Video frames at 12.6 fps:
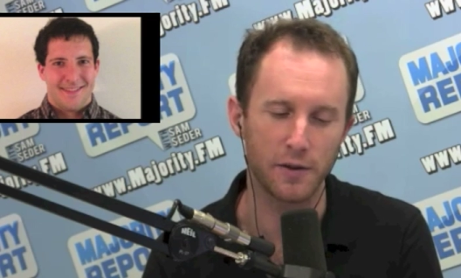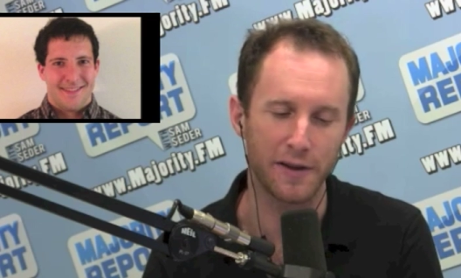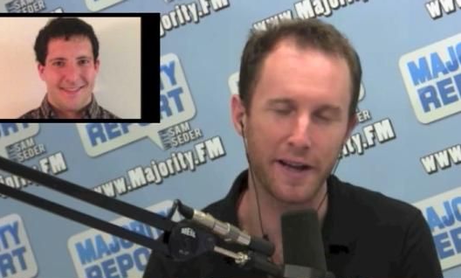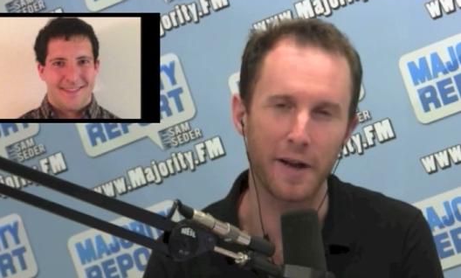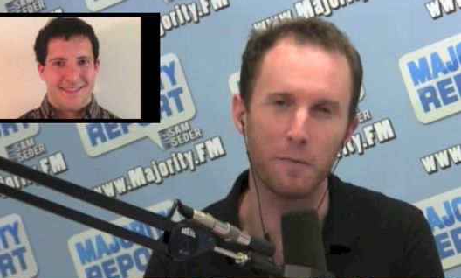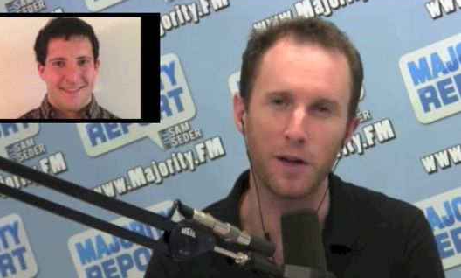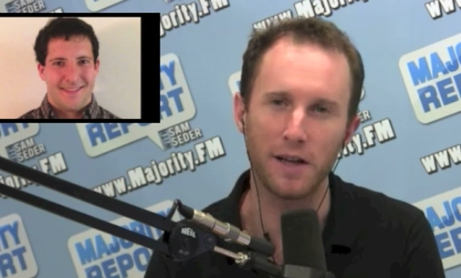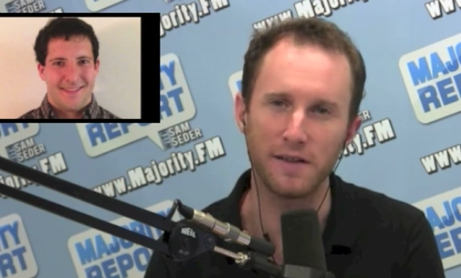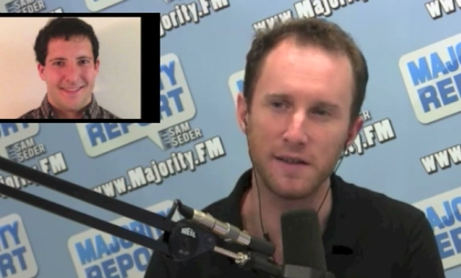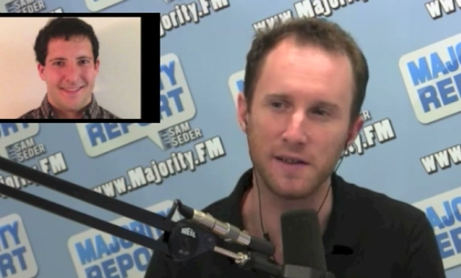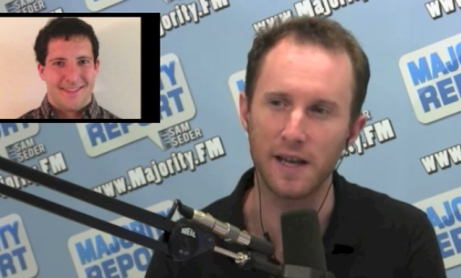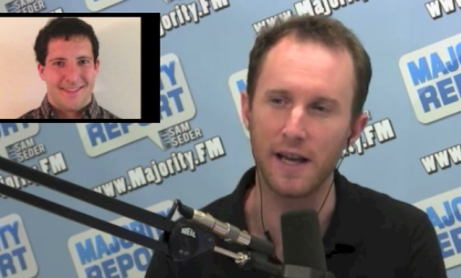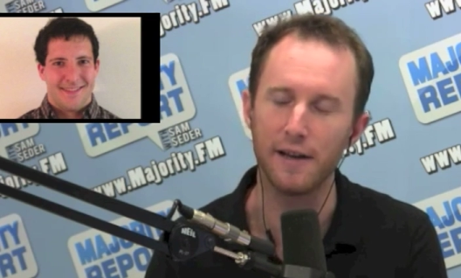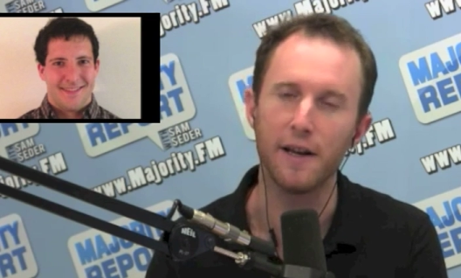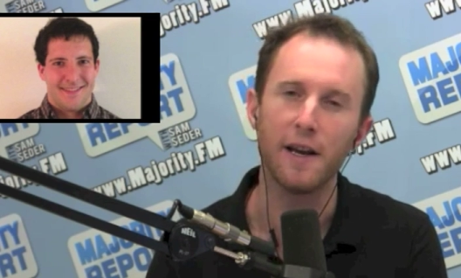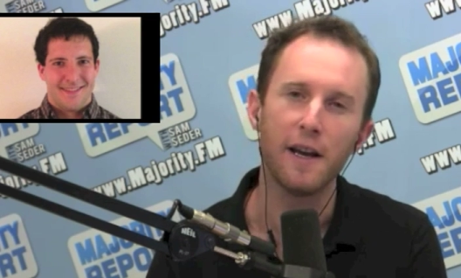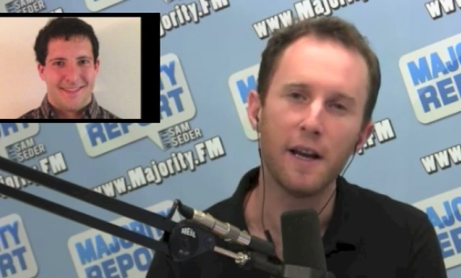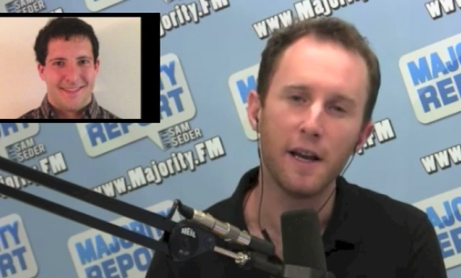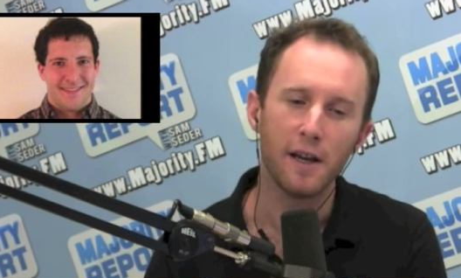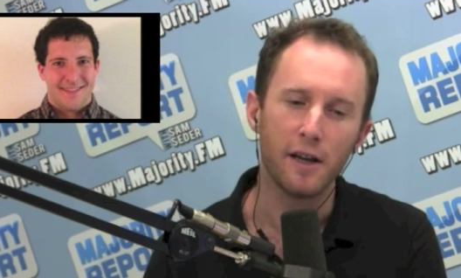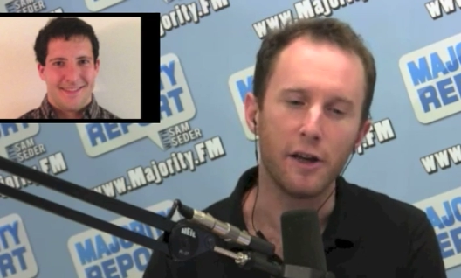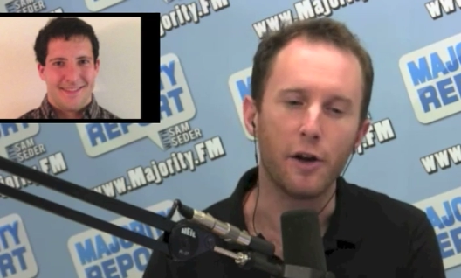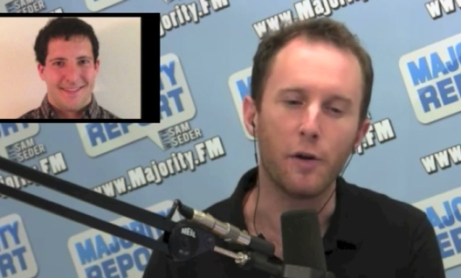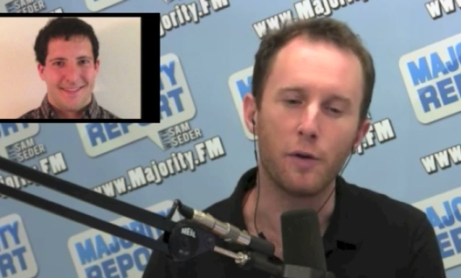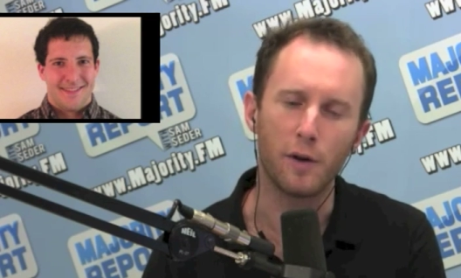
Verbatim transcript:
Speaker 1: that campaign. As he said, you know,